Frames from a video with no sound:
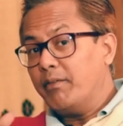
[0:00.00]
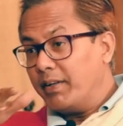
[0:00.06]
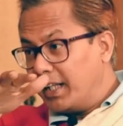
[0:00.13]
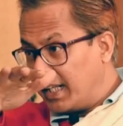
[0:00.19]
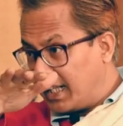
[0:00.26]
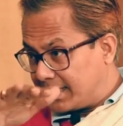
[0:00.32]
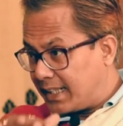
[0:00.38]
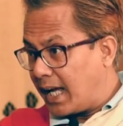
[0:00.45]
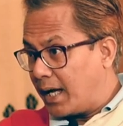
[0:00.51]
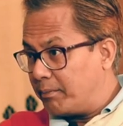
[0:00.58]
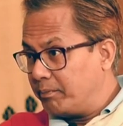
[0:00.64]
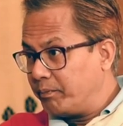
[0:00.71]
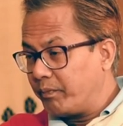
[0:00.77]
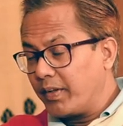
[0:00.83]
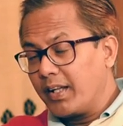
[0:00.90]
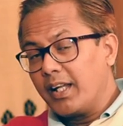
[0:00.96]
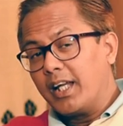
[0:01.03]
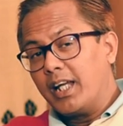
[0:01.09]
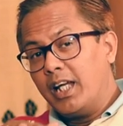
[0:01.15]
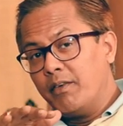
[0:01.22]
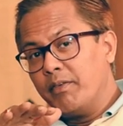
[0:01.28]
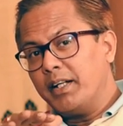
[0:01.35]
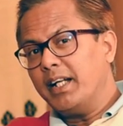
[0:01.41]
even in Assam,
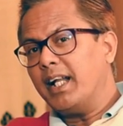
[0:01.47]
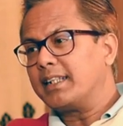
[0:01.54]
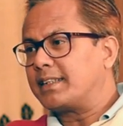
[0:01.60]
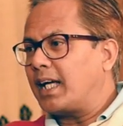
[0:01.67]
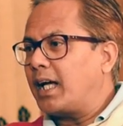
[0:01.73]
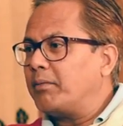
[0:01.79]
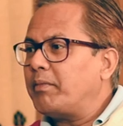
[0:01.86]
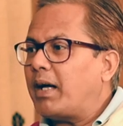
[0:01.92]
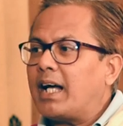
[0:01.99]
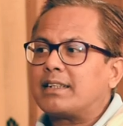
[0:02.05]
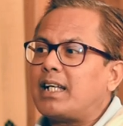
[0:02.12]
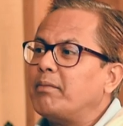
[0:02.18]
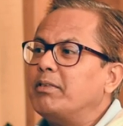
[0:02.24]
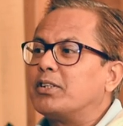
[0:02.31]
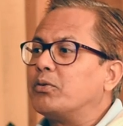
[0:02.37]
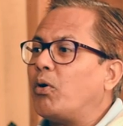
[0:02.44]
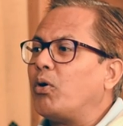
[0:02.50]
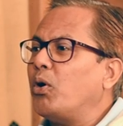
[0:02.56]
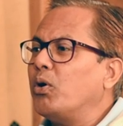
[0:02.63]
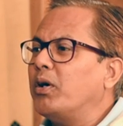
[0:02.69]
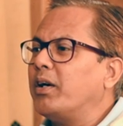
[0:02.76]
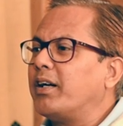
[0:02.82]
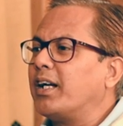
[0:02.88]
Assam is no
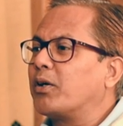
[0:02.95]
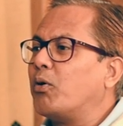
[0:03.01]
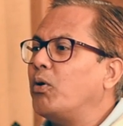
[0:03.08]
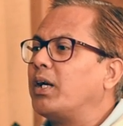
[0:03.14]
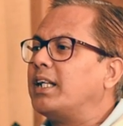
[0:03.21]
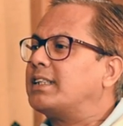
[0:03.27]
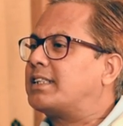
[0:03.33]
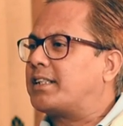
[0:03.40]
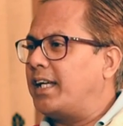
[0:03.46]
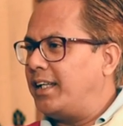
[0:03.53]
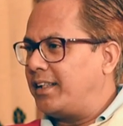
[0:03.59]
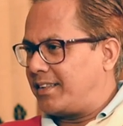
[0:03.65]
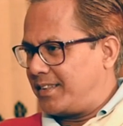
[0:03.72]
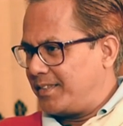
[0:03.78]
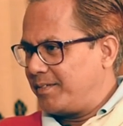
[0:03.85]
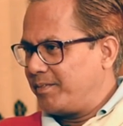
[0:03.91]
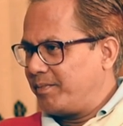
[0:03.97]
longer a golden state,